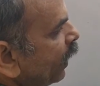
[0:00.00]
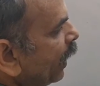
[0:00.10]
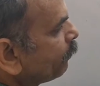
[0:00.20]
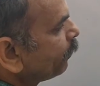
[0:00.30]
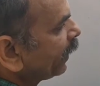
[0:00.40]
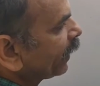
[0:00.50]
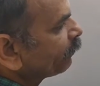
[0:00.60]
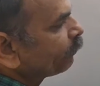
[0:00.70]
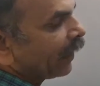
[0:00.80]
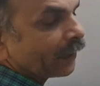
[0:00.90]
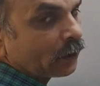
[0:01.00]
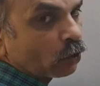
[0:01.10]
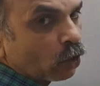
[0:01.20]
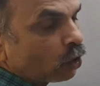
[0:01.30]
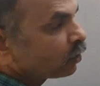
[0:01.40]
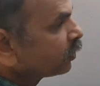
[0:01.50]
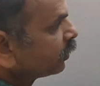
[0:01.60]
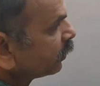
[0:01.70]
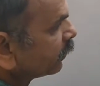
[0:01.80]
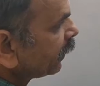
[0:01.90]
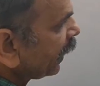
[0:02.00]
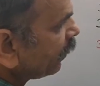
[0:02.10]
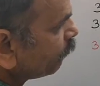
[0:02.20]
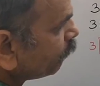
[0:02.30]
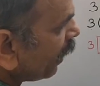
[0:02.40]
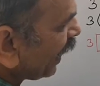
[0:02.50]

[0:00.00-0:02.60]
and bracket close, then